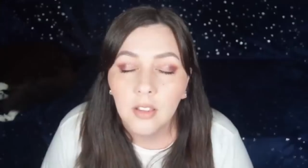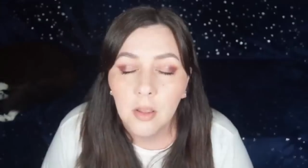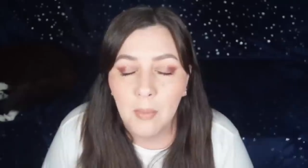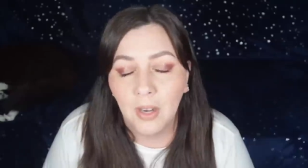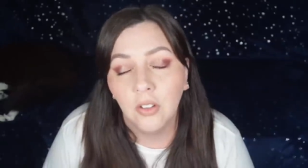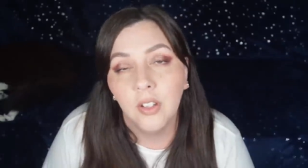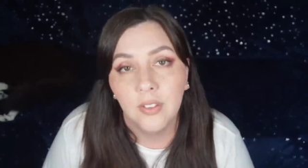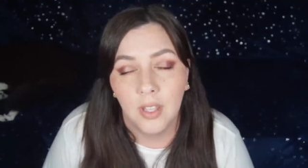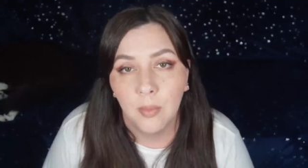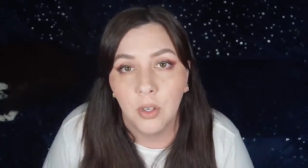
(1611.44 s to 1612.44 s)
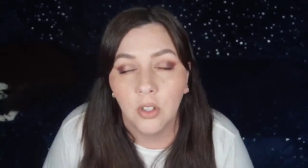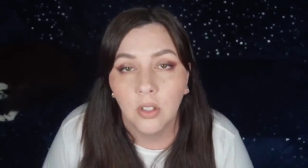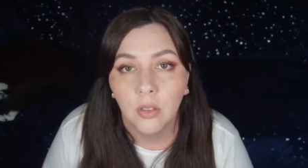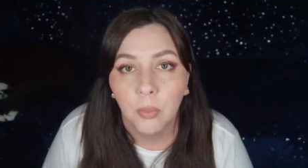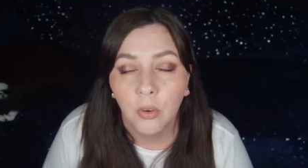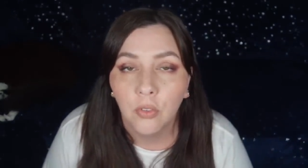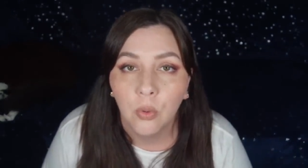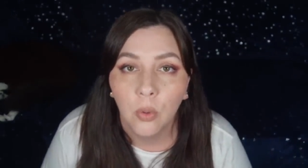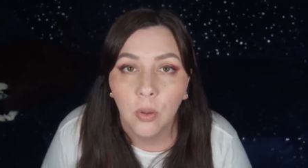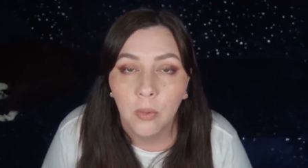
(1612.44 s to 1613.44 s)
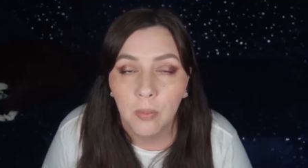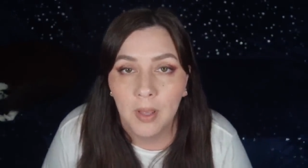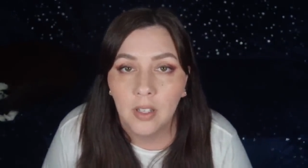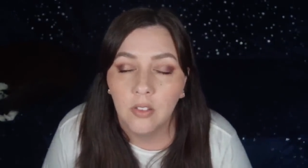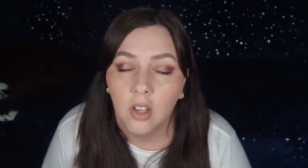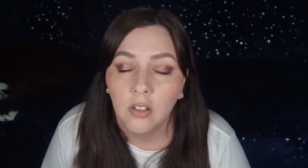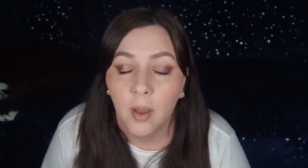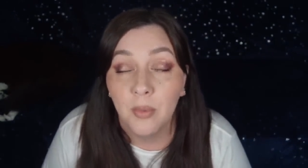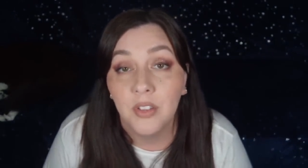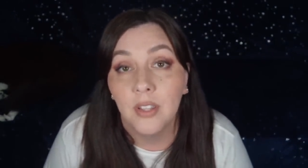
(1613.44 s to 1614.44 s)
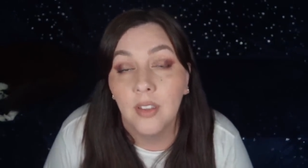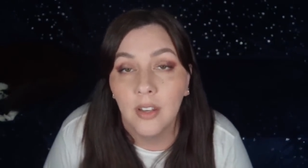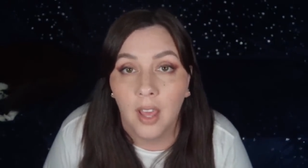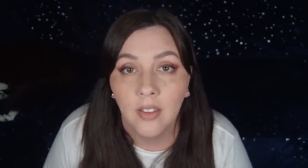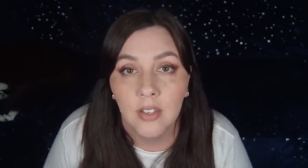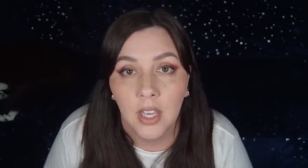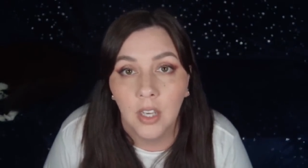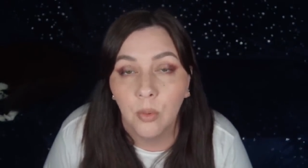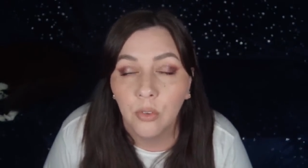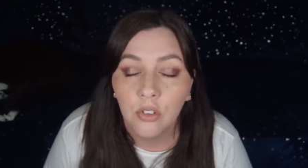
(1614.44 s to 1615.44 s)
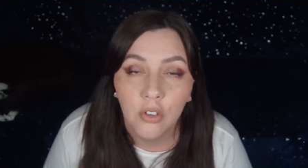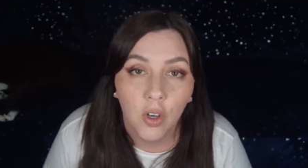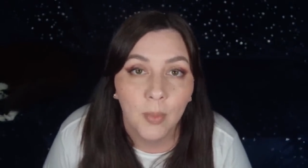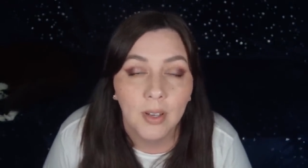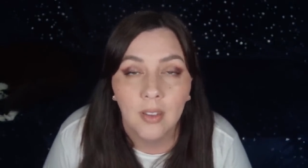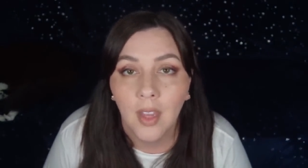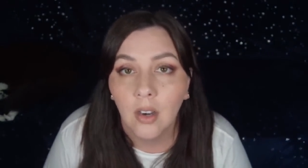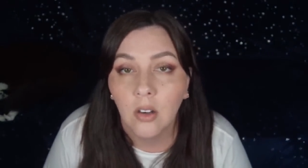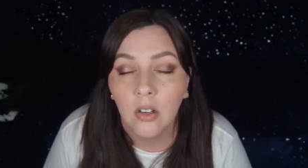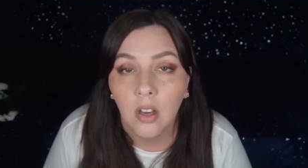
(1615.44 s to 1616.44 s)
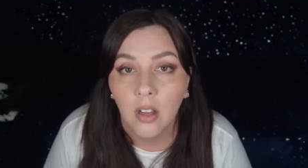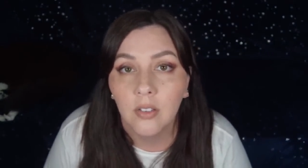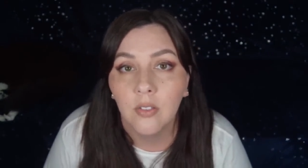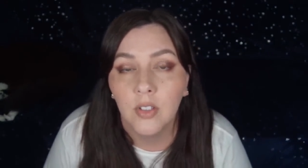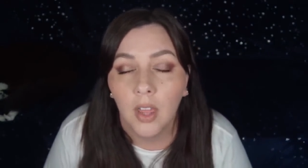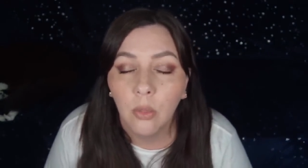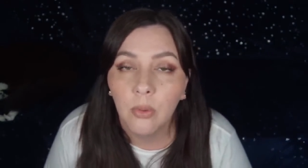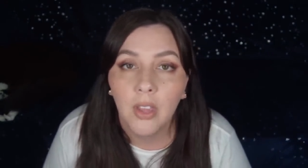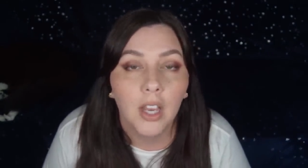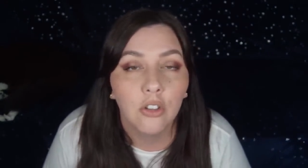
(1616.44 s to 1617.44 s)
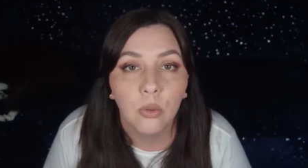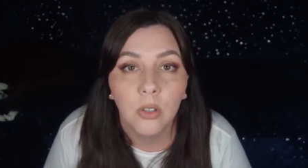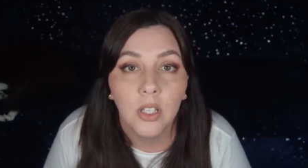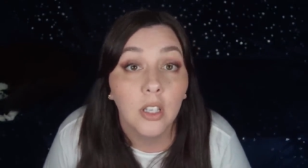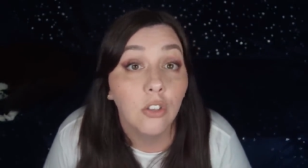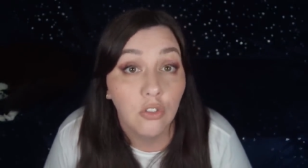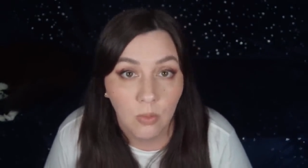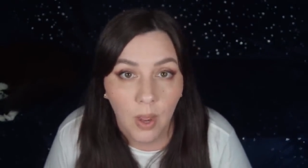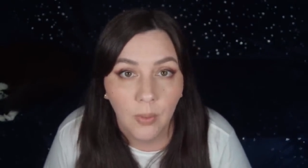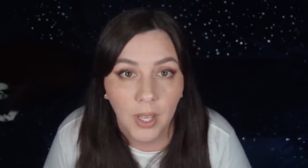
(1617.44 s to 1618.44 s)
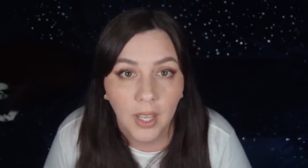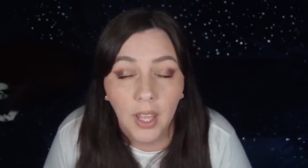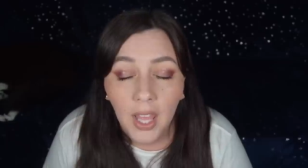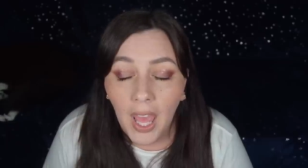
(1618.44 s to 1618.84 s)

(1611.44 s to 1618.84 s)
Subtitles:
The medical examiner performed Mandy's autopsy the next day, and it was determined that her cause of death was actually drowning.